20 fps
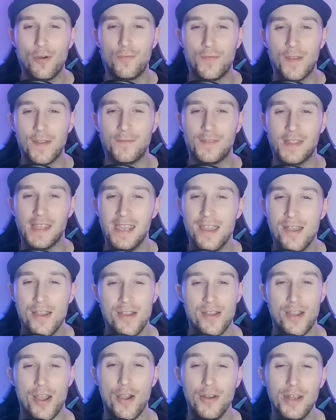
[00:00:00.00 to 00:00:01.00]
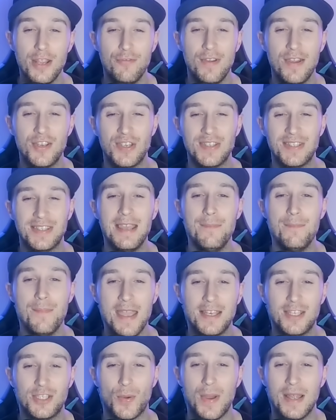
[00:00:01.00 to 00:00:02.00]
50, only reaches the
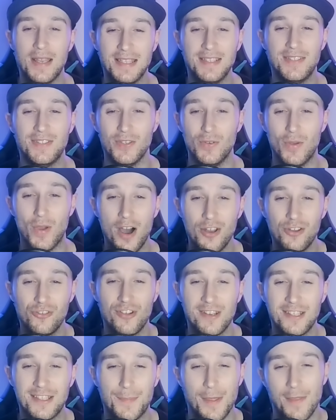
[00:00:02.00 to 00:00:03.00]
mid 2200s,